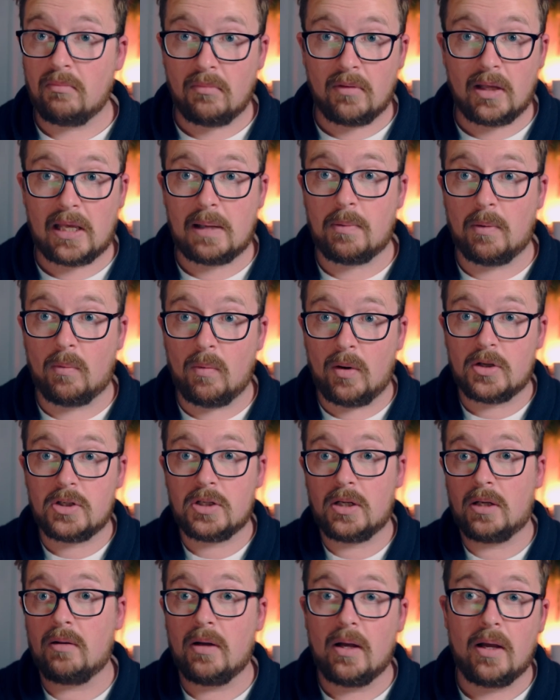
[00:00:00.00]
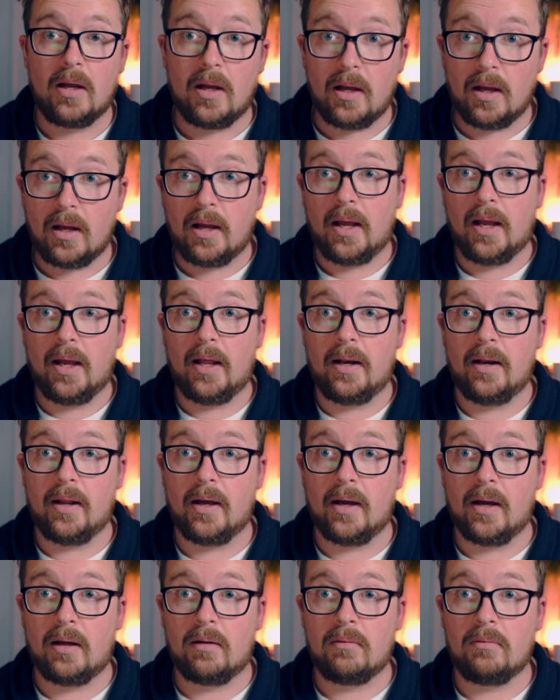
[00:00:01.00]
keep on watching, and
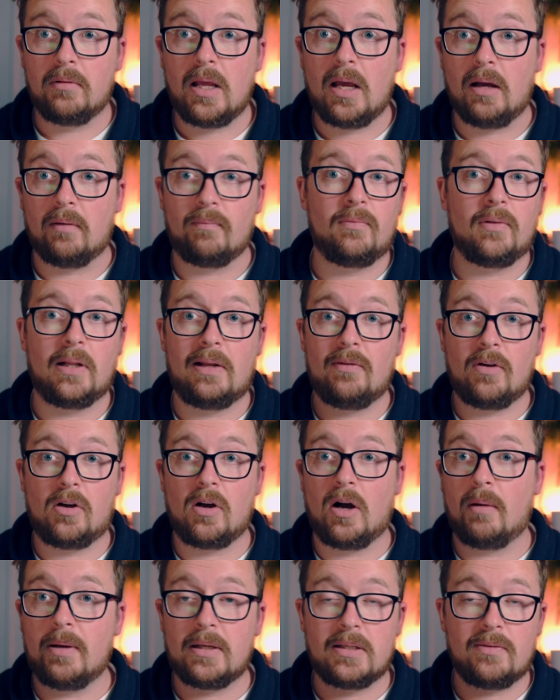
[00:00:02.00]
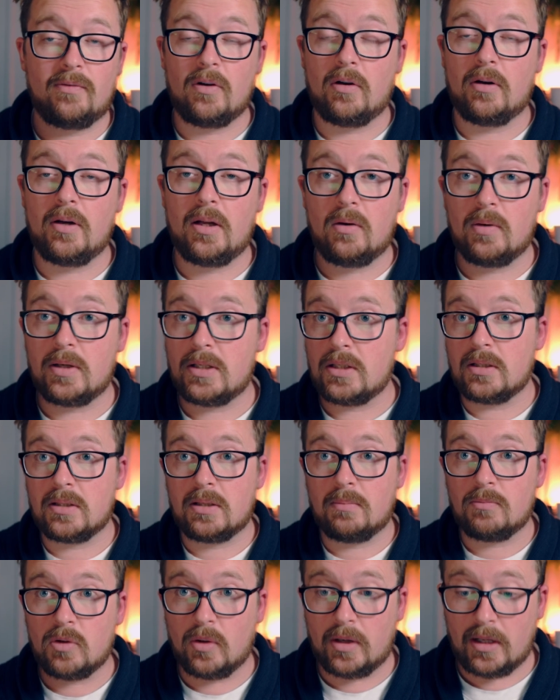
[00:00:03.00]
uh, yeah, leave a comment if you have any questions.
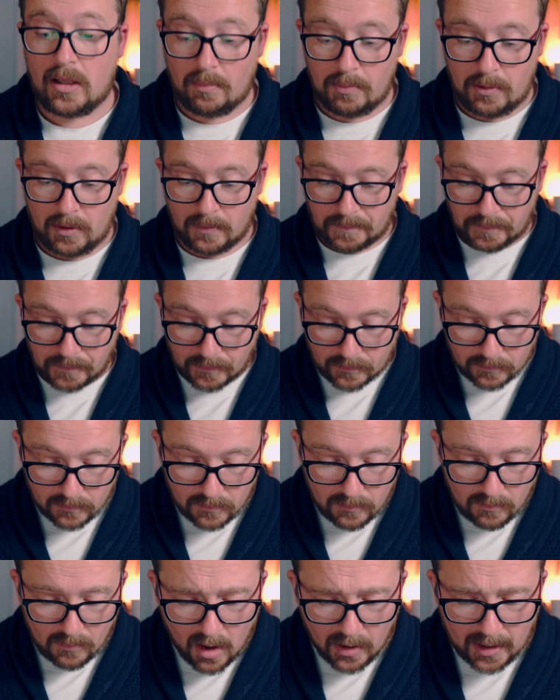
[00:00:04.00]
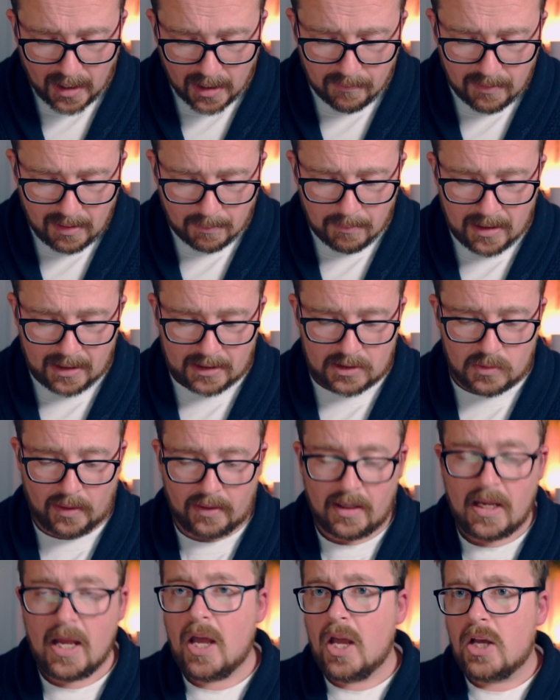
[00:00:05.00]
I'm sure to help you. Okay, number next
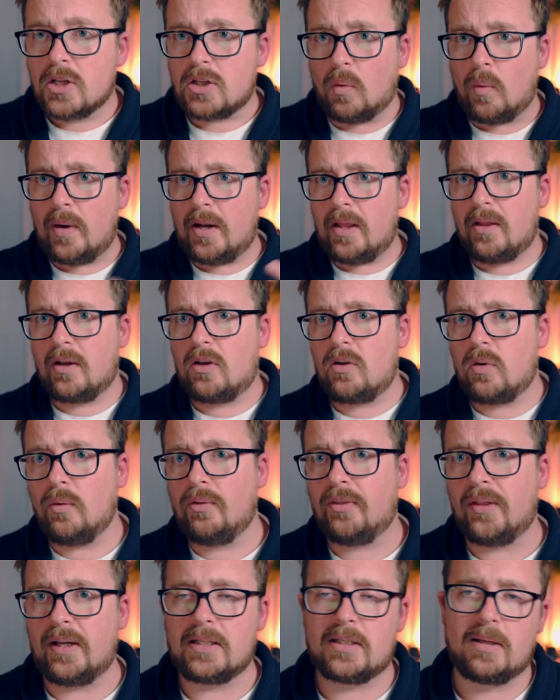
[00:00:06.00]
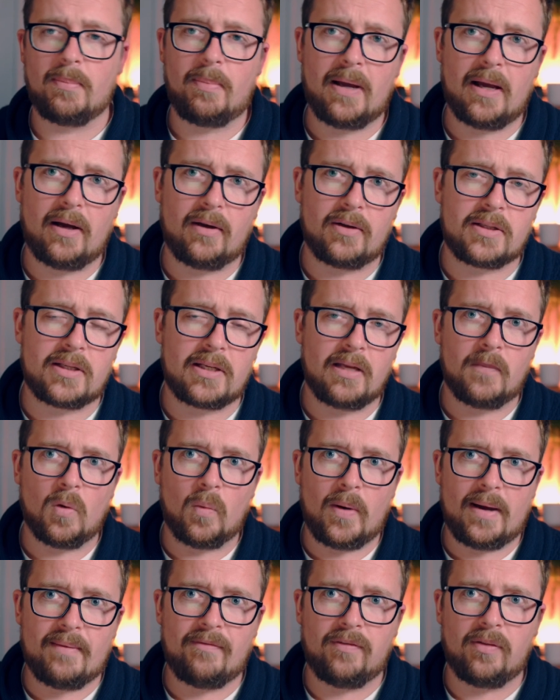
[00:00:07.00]
one. So one of the cool things about
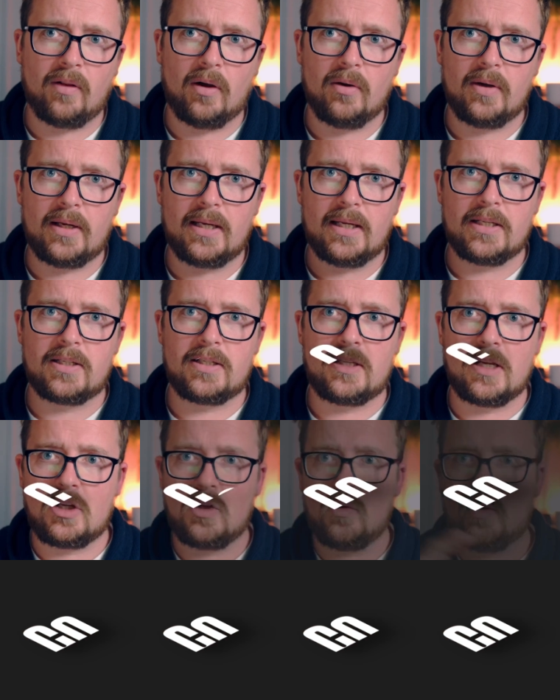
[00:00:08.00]
Webflow is that you